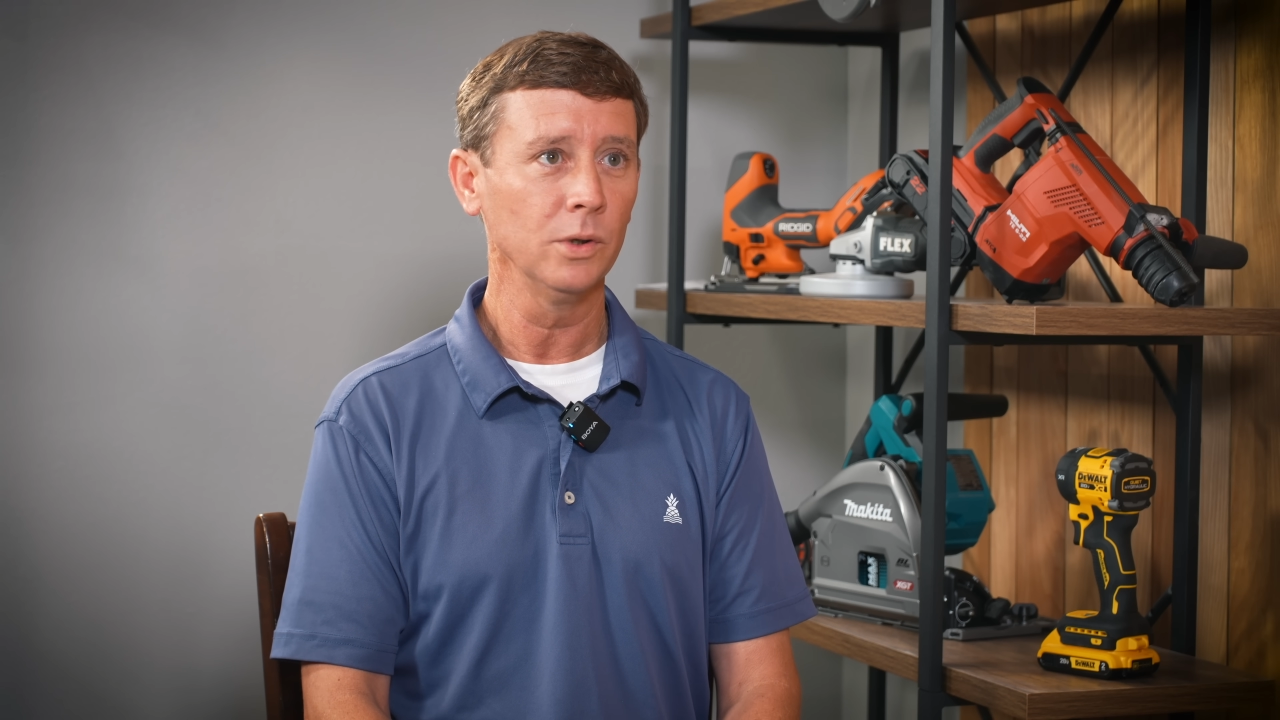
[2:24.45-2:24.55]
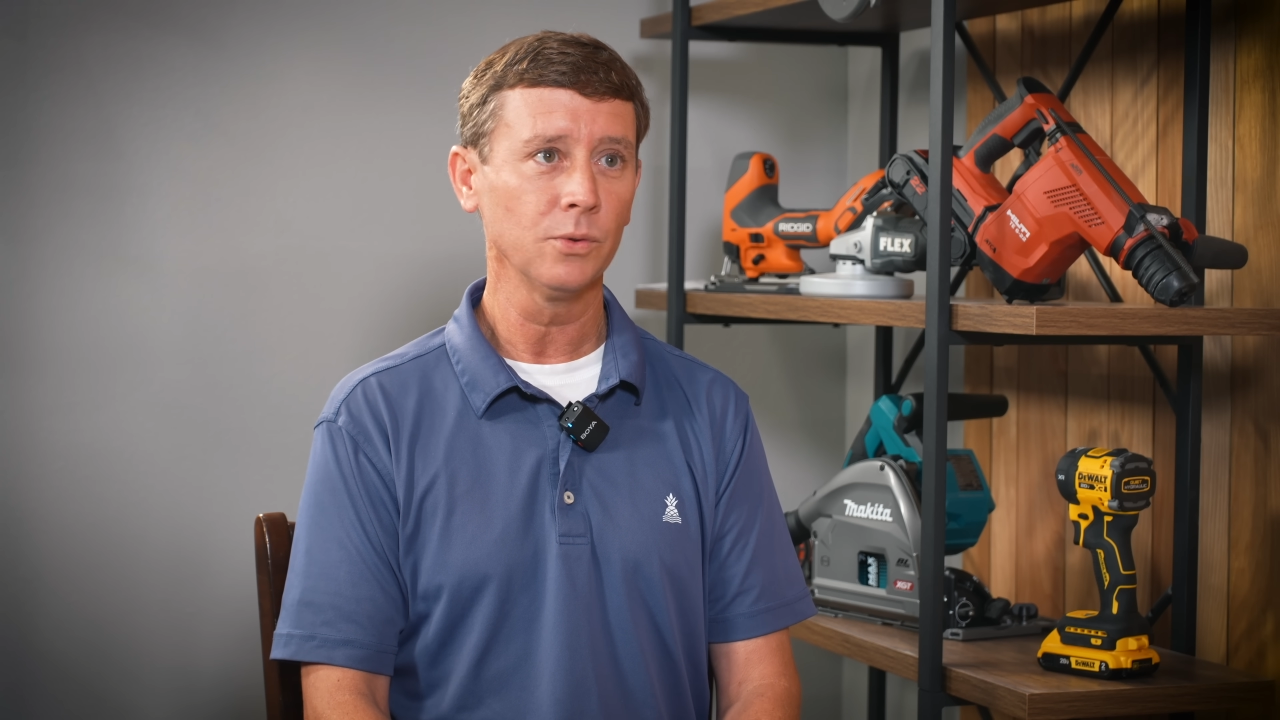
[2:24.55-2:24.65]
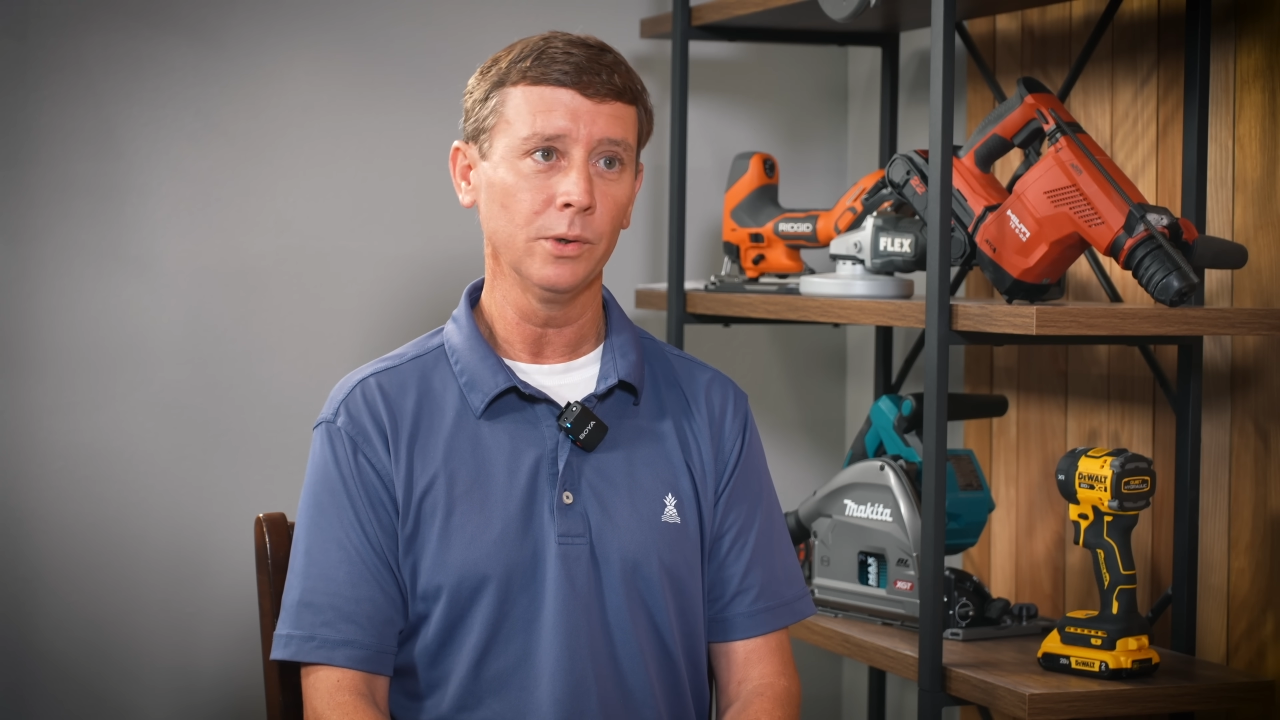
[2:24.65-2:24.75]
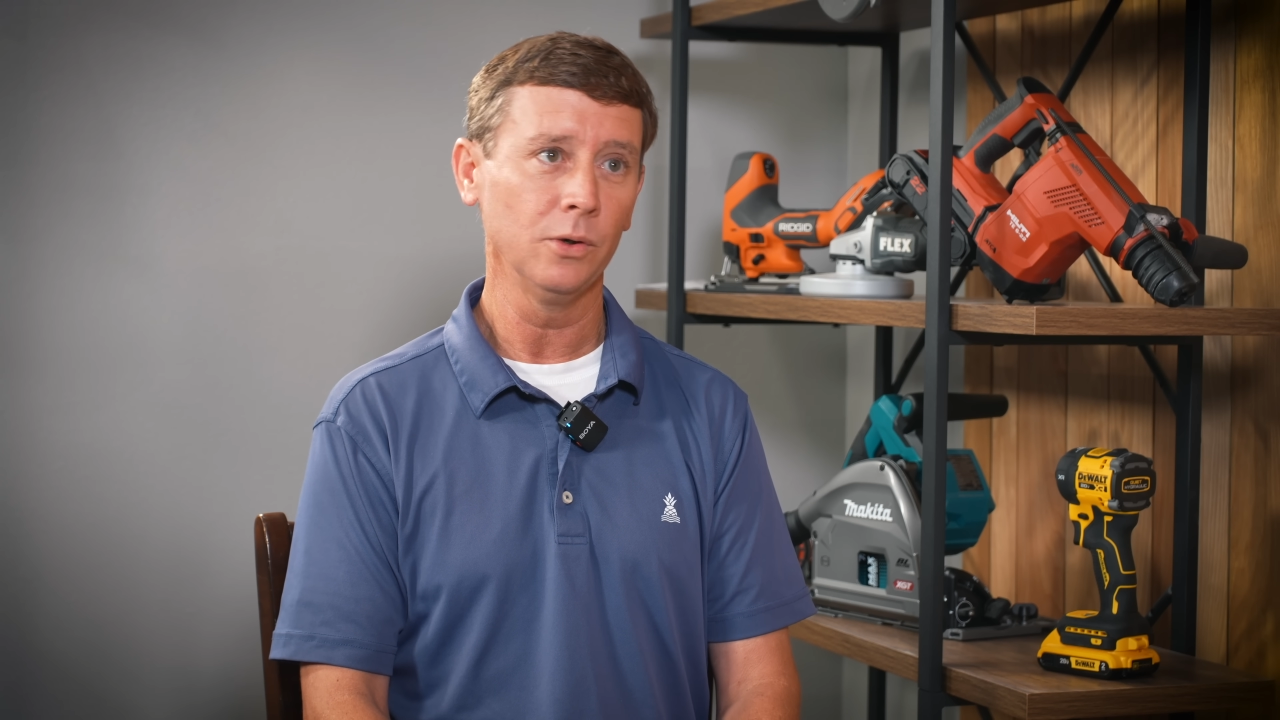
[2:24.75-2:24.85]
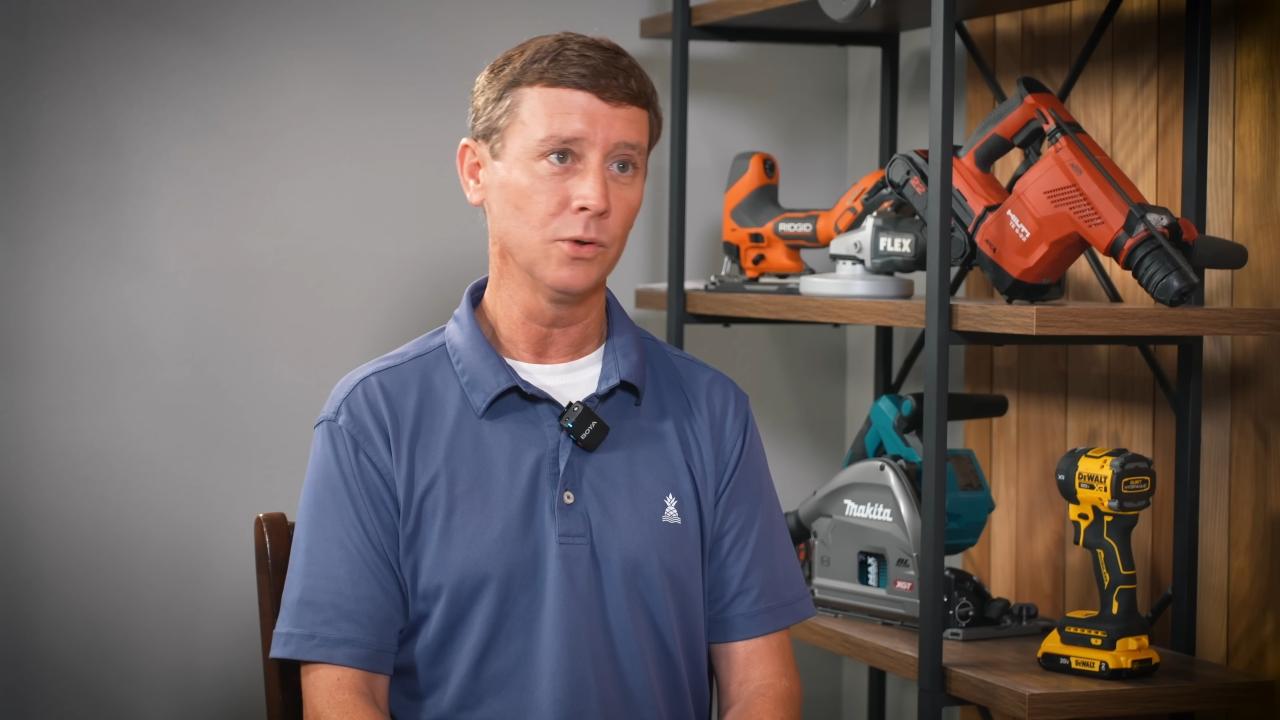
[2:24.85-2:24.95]

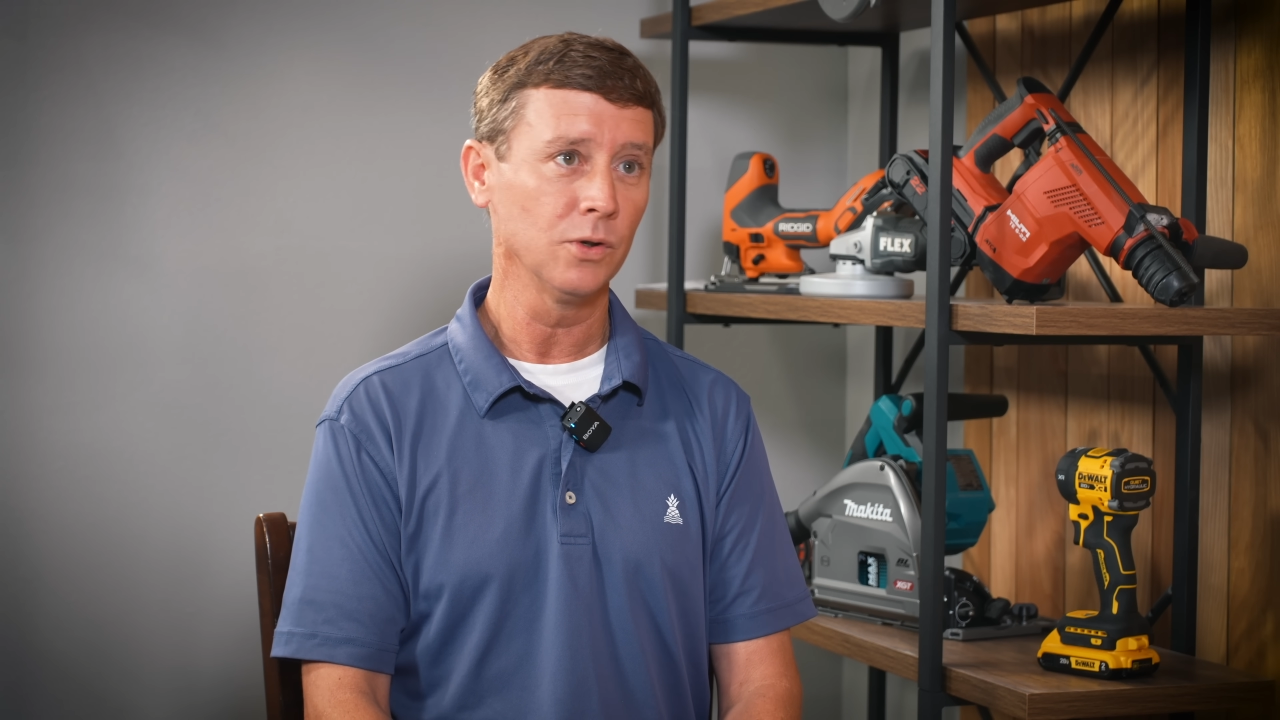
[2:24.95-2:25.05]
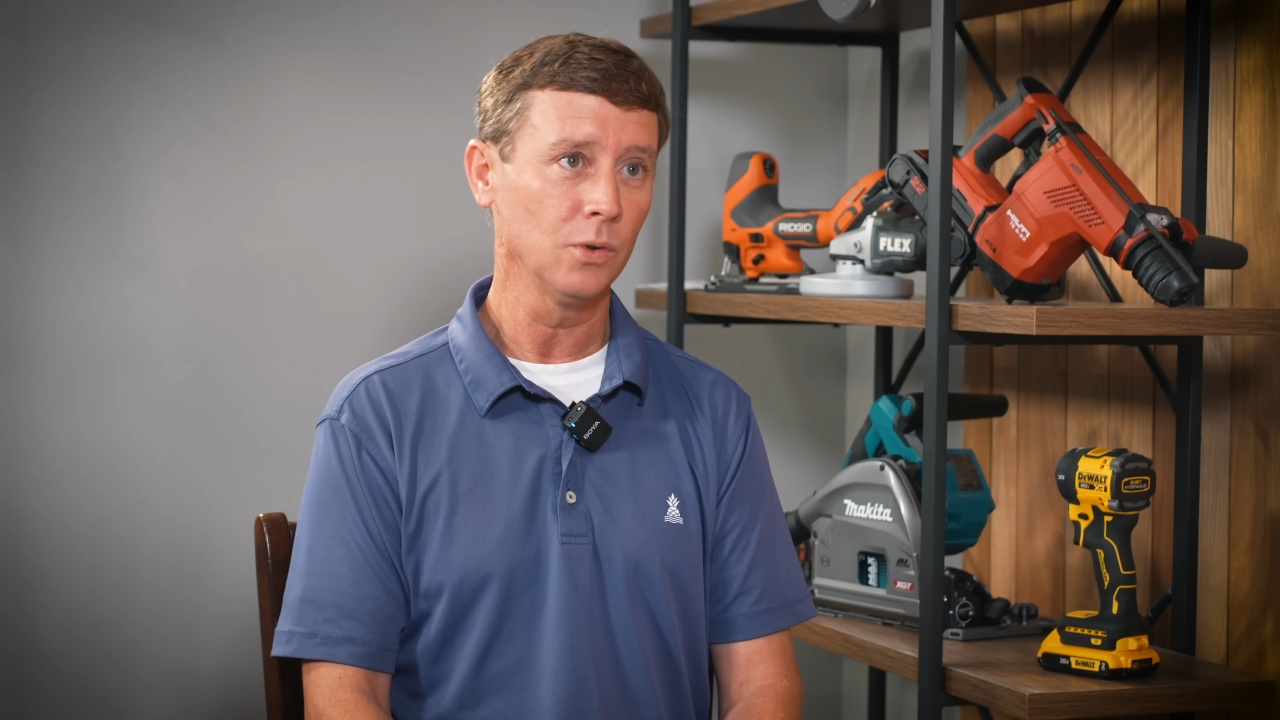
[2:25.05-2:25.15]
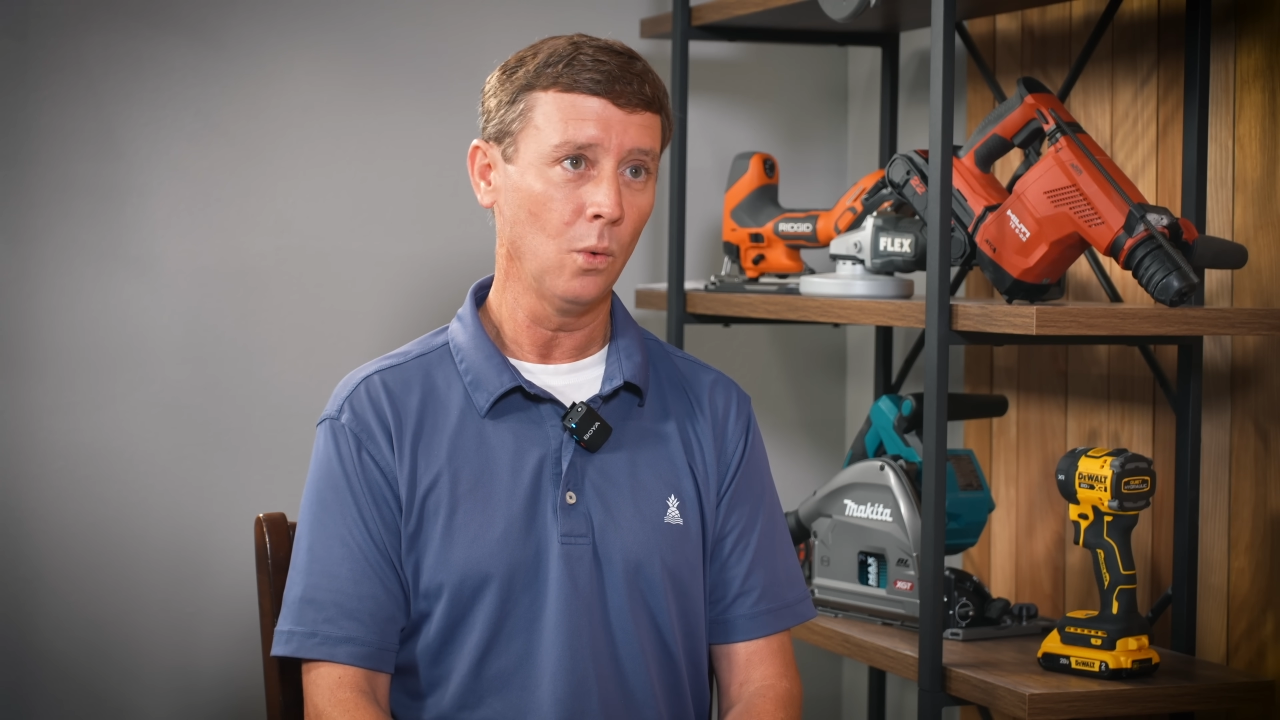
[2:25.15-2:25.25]
which reduces